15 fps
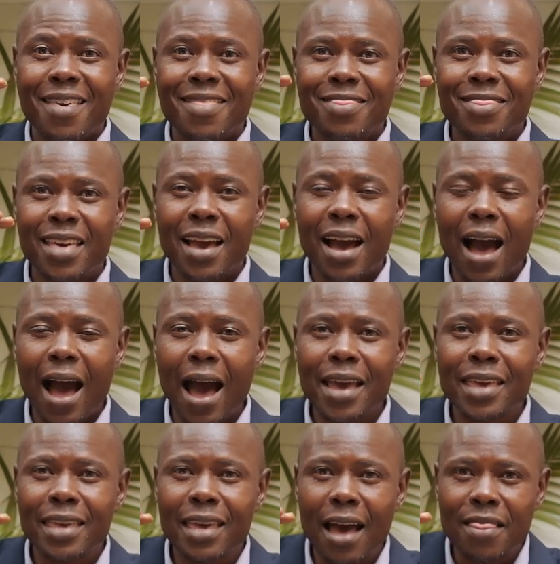the
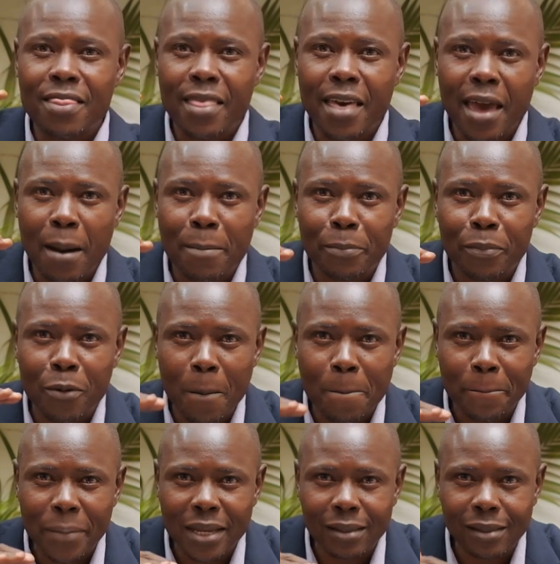higher their
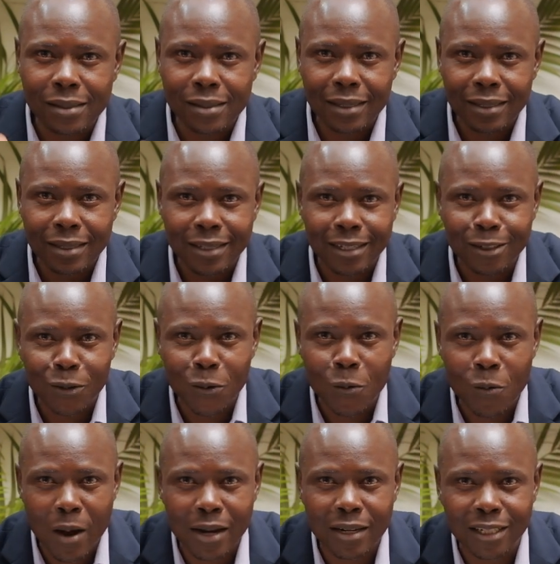propensity to
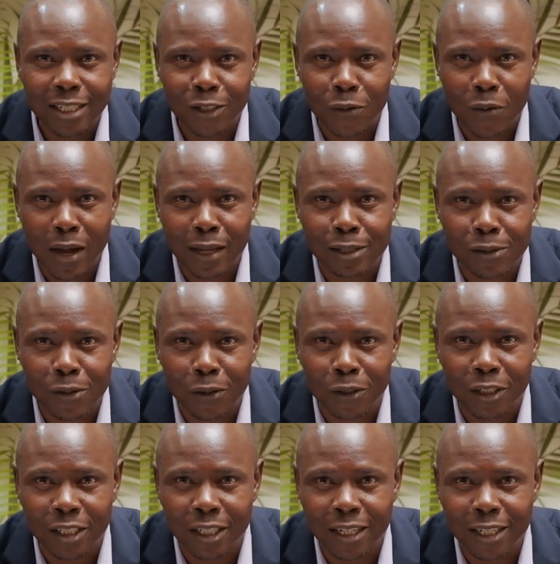want to
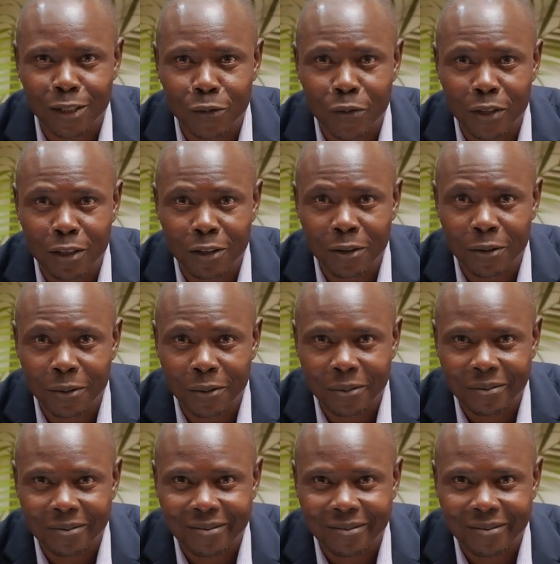associate with you.